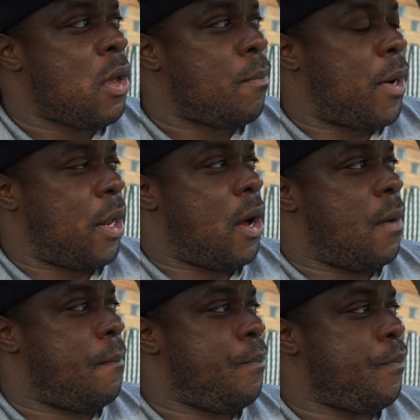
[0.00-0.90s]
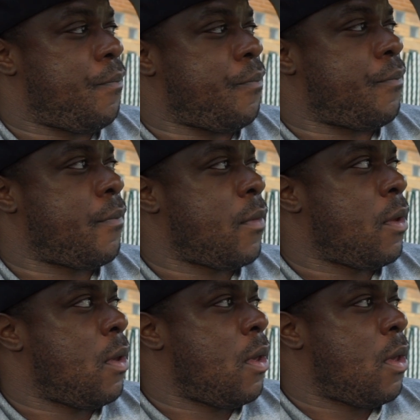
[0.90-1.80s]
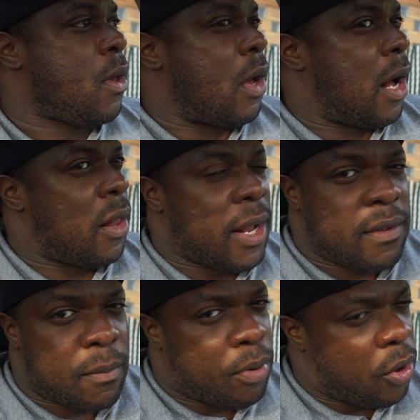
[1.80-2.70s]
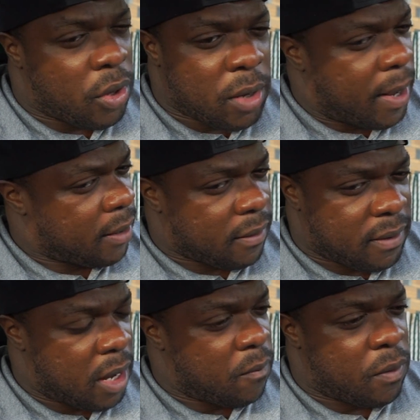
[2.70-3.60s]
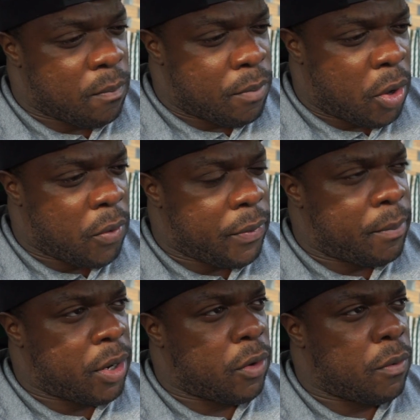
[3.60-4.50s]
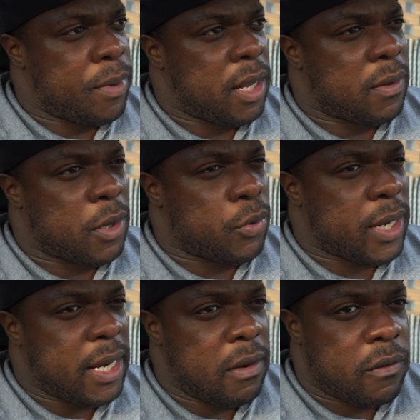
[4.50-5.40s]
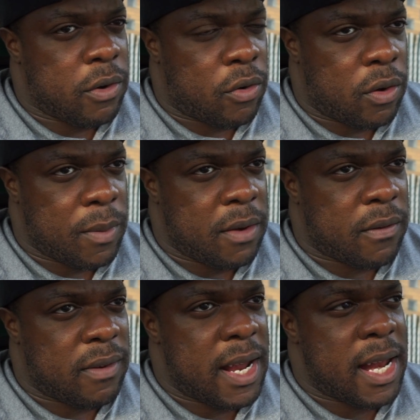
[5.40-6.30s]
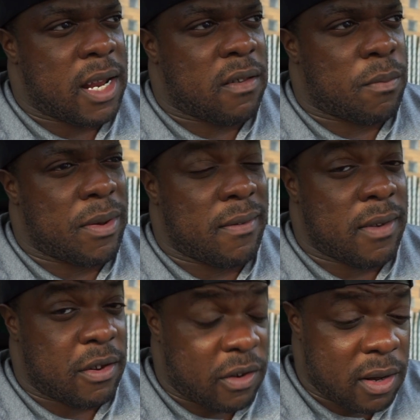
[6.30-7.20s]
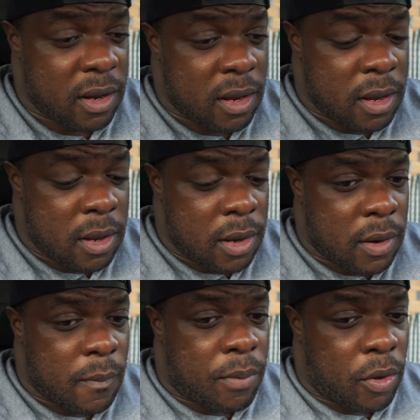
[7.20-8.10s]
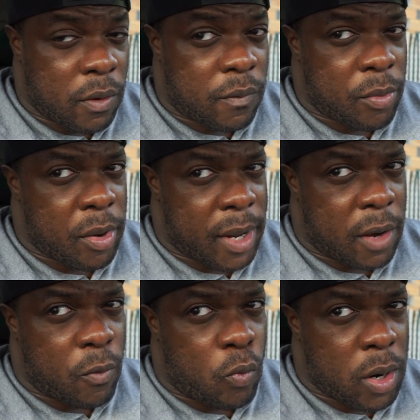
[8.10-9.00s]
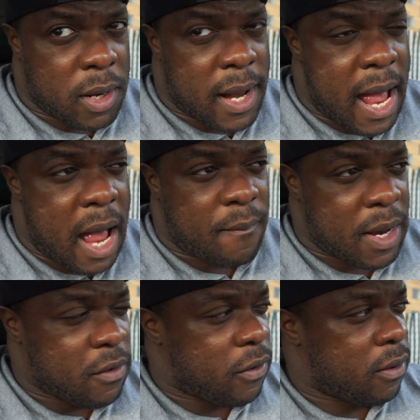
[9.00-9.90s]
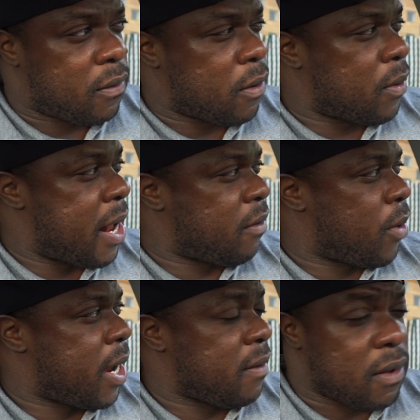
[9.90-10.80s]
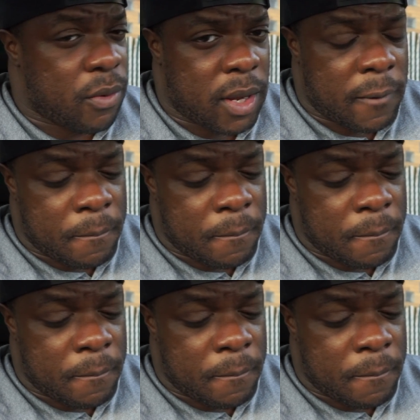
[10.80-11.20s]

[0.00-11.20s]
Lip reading: But I'll end up pulling about the same from both, but it'll be a little easier on me just getting into position, pulling from about 1.5 inches. So that's why I do it.